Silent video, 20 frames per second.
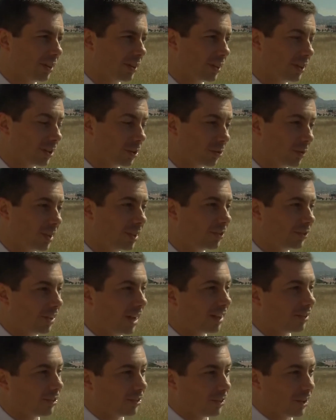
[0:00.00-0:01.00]
that agrees
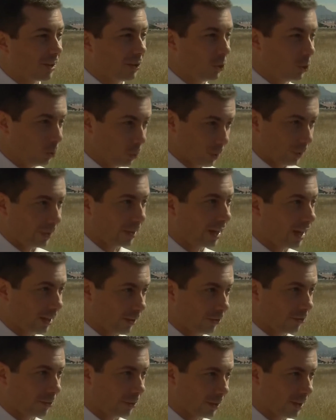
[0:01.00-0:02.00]
not just on who we're
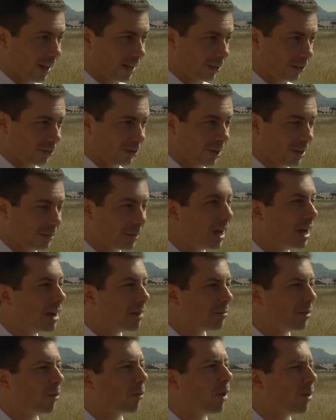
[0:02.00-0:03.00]
against with Donald Trump,
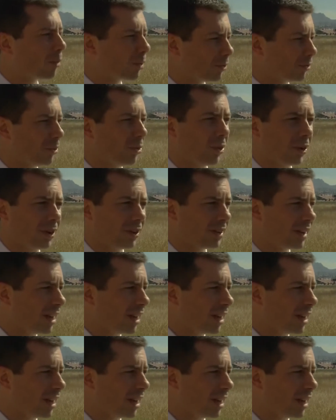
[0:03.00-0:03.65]
but what we're for.